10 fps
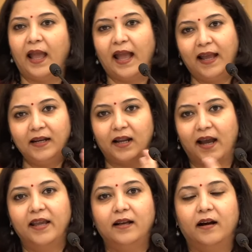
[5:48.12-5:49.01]
And
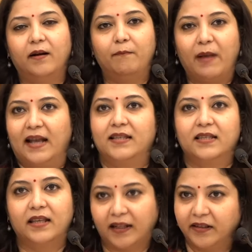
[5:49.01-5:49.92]
like a
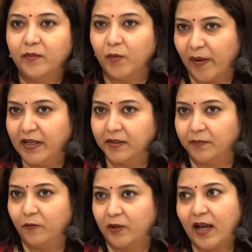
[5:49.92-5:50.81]
mass gathering
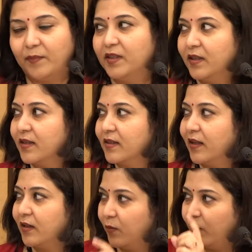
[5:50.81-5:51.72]
momentum, what happens is
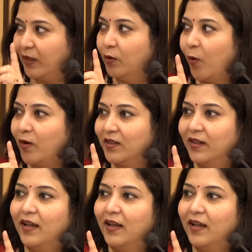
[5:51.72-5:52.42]
that one thought